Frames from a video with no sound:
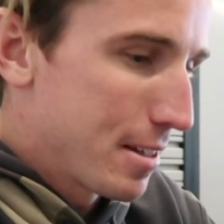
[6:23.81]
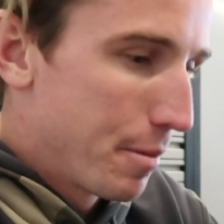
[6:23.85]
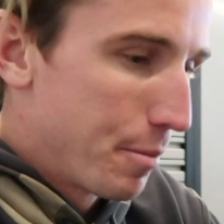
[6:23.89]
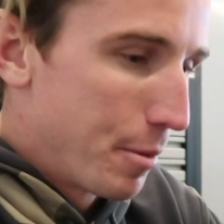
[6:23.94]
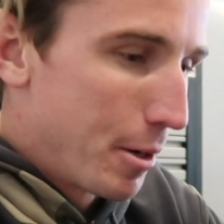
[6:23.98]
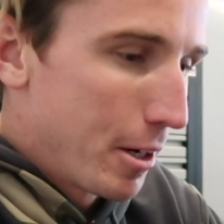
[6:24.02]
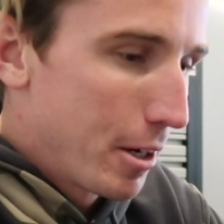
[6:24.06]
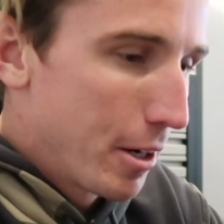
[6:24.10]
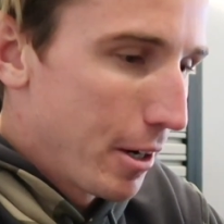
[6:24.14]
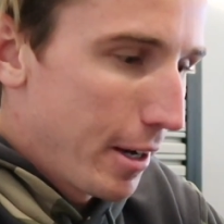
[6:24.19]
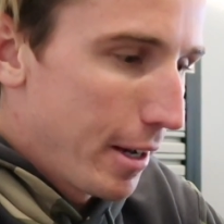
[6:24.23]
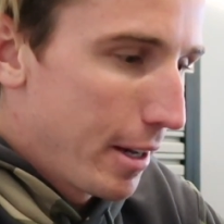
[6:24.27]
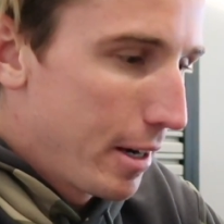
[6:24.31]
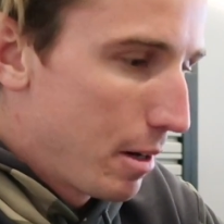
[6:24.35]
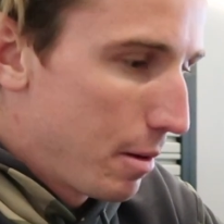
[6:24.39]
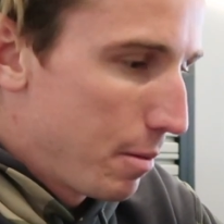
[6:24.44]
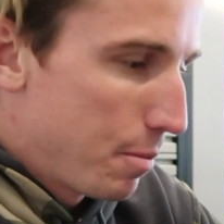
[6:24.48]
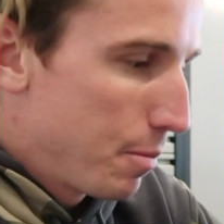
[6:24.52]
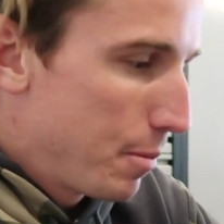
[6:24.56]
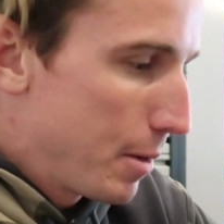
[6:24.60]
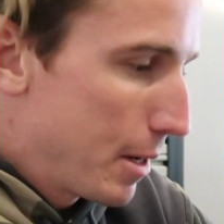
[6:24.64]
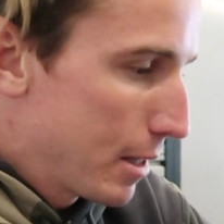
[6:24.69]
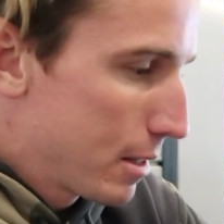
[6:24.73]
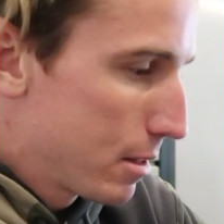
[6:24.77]
I'm gonna go ahead
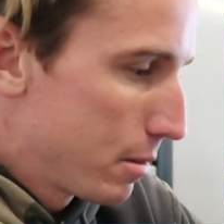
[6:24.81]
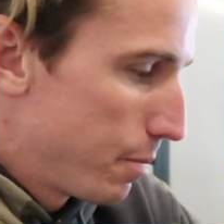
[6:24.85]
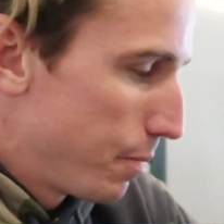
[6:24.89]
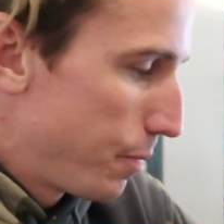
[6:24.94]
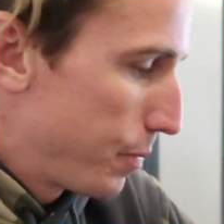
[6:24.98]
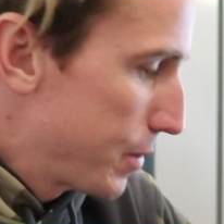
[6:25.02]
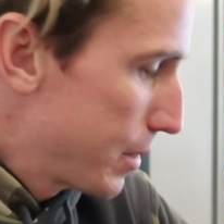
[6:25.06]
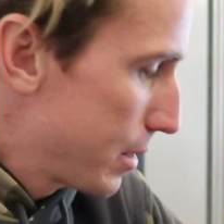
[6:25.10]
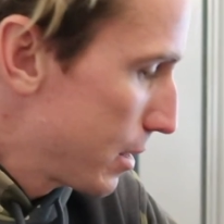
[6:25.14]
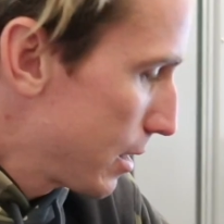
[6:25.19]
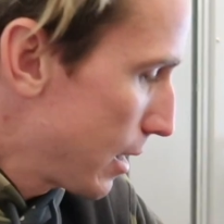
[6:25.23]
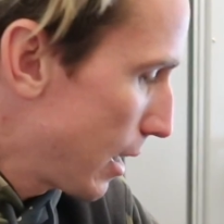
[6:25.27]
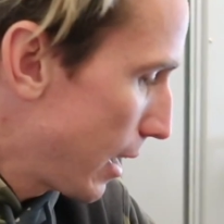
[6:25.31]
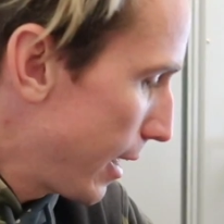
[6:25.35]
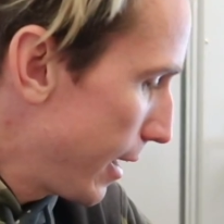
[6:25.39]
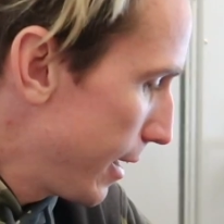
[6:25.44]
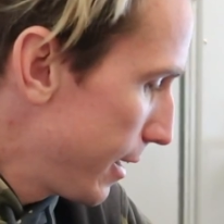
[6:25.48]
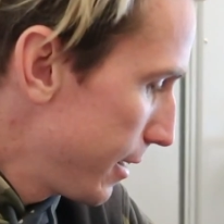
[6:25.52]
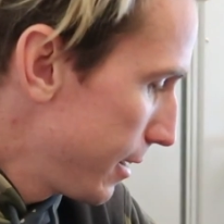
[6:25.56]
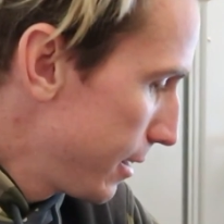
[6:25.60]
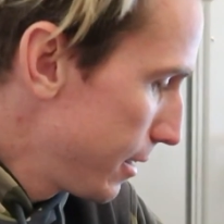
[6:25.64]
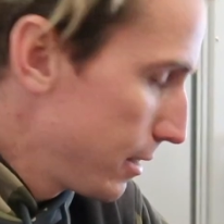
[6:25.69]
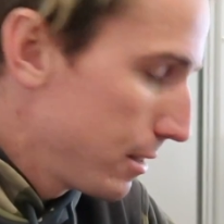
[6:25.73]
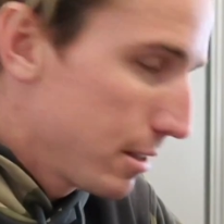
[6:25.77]
and get some
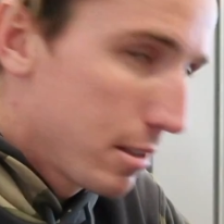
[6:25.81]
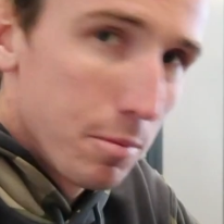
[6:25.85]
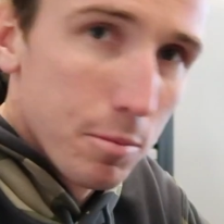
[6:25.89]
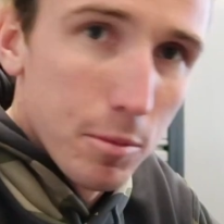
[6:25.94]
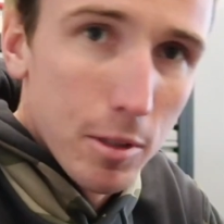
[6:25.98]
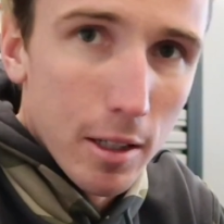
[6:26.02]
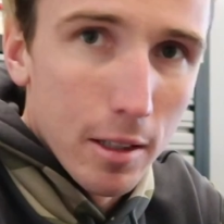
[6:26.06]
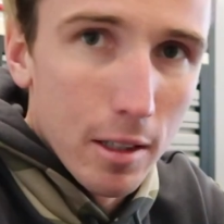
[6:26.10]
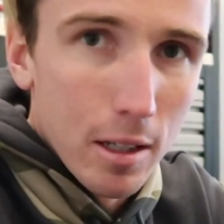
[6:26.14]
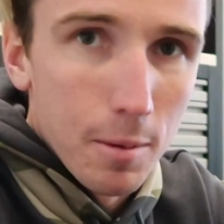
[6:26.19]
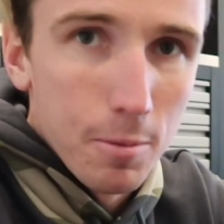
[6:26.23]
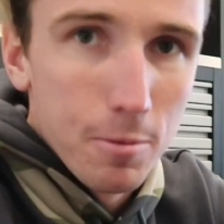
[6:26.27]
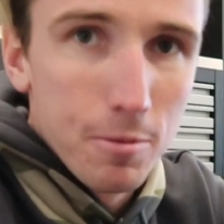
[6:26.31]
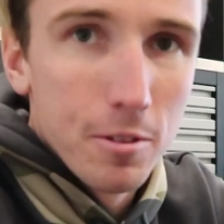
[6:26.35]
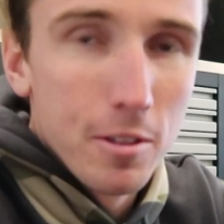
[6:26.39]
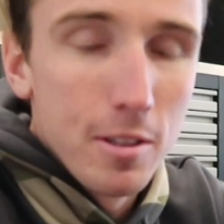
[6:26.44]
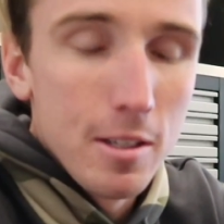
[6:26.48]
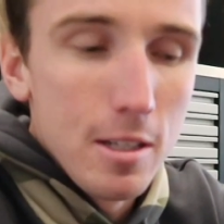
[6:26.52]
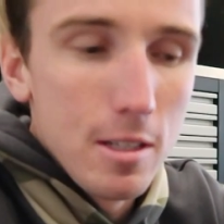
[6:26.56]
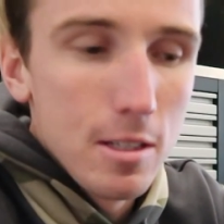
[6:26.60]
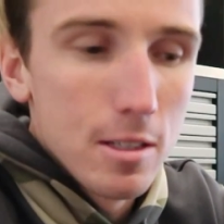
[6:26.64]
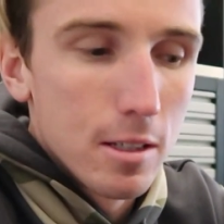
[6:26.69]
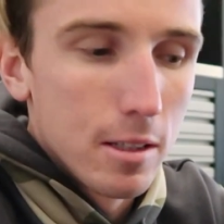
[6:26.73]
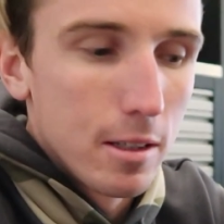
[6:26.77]
tires, some Dunlops for
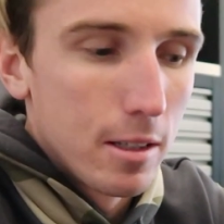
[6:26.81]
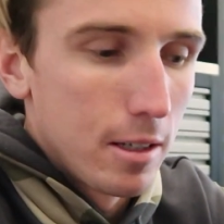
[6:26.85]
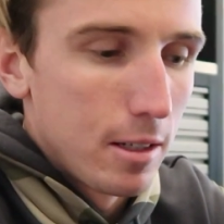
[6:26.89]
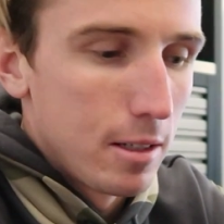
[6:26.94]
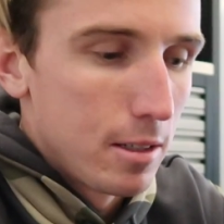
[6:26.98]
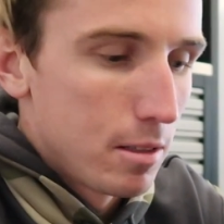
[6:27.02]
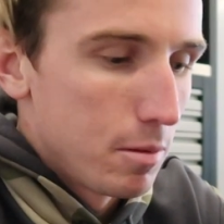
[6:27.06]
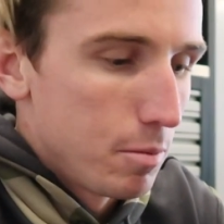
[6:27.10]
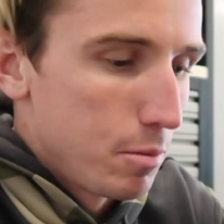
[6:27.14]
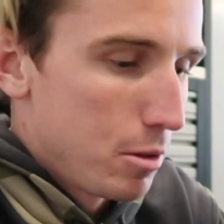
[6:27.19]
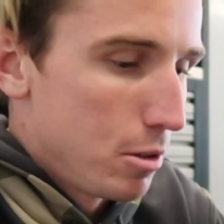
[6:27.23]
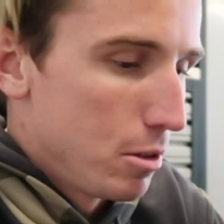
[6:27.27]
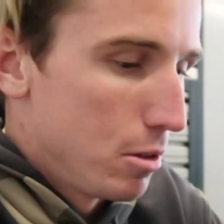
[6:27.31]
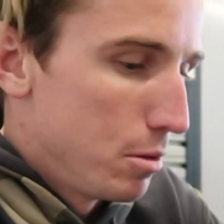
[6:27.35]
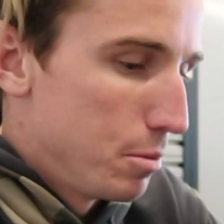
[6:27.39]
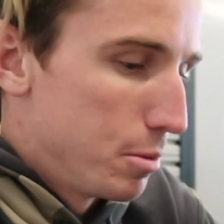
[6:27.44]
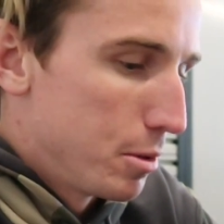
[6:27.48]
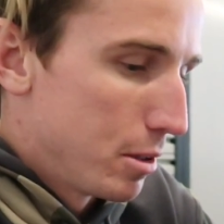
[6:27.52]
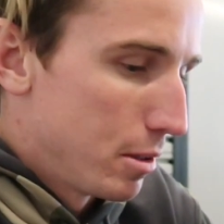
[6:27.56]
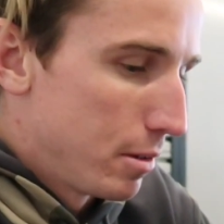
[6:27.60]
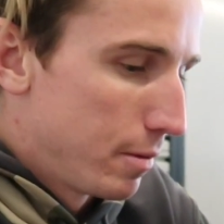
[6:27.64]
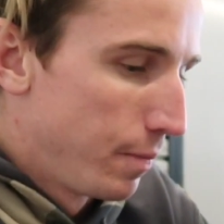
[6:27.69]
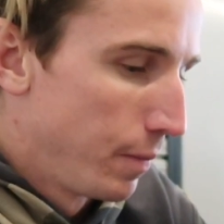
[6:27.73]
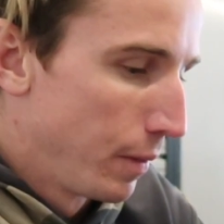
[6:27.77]
these, and then some
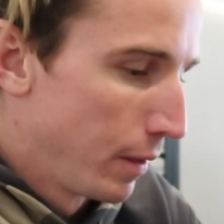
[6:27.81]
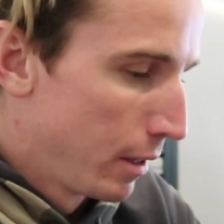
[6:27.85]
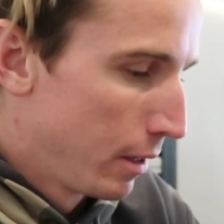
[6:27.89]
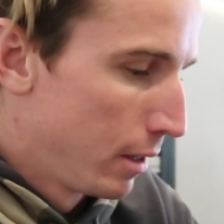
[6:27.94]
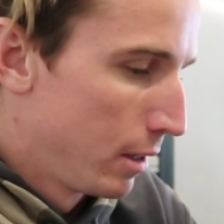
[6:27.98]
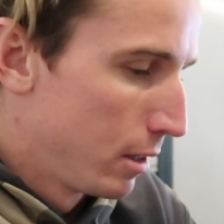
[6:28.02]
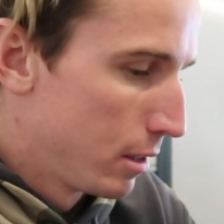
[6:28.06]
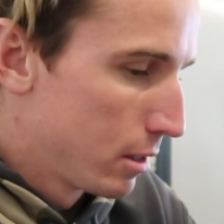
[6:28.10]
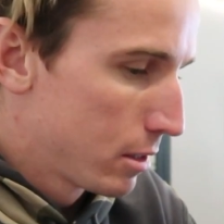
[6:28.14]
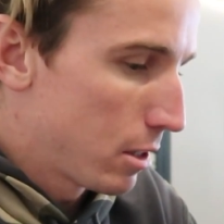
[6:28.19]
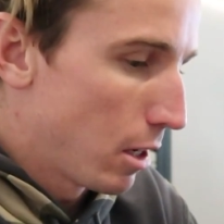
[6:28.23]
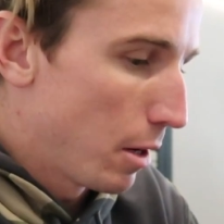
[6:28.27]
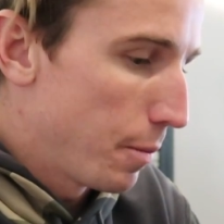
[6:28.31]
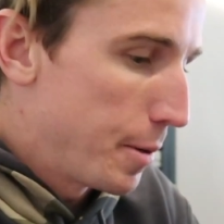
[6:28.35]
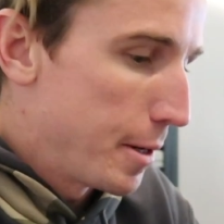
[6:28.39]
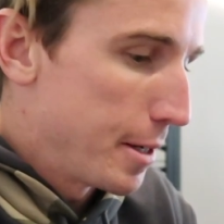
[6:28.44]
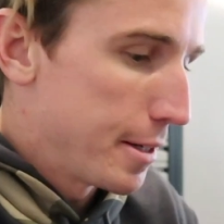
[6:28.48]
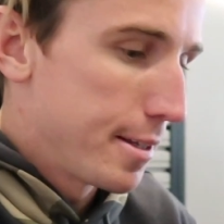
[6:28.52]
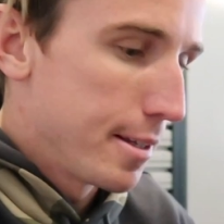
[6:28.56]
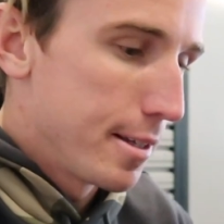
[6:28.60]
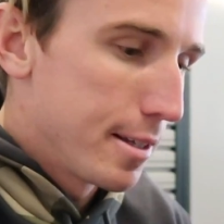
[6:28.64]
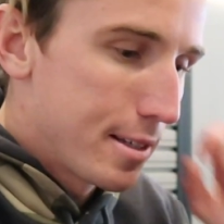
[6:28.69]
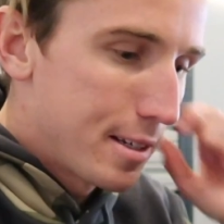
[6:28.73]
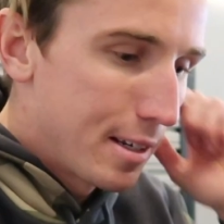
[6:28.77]
tubes, and start
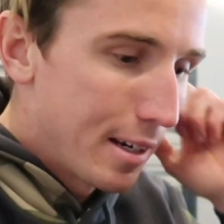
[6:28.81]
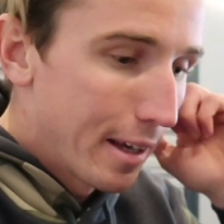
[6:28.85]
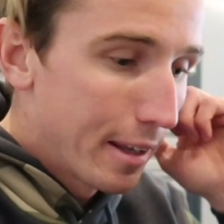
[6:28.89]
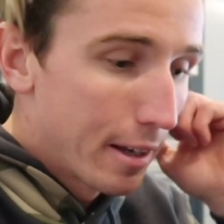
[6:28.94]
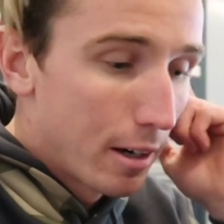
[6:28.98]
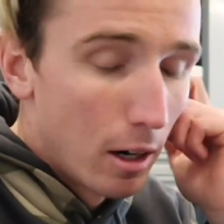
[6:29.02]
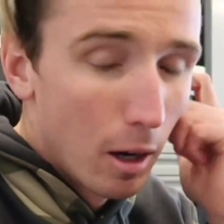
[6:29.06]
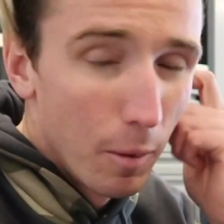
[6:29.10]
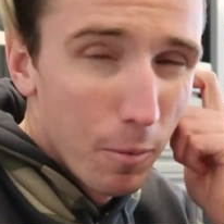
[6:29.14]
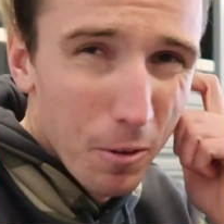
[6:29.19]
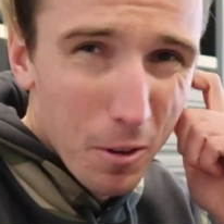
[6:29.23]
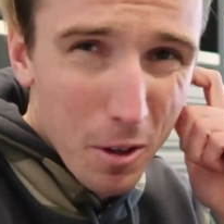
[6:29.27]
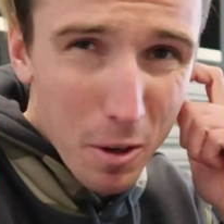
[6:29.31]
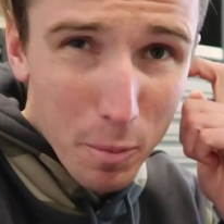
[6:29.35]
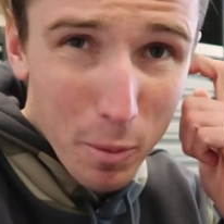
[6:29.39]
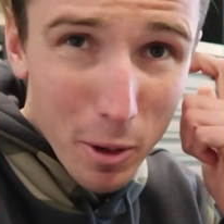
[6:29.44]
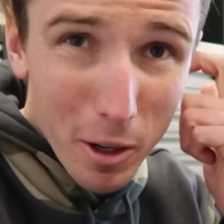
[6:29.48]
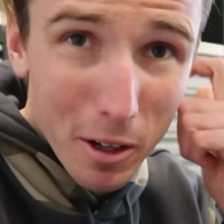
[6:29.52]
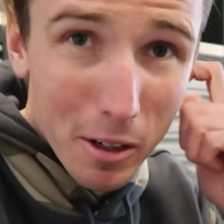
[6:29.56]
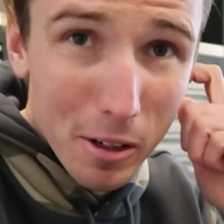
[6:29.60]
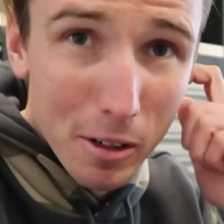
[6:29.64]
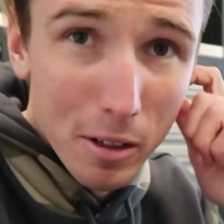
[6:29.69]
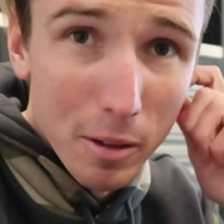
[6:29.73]
piecing these together, hopefully tomorrow.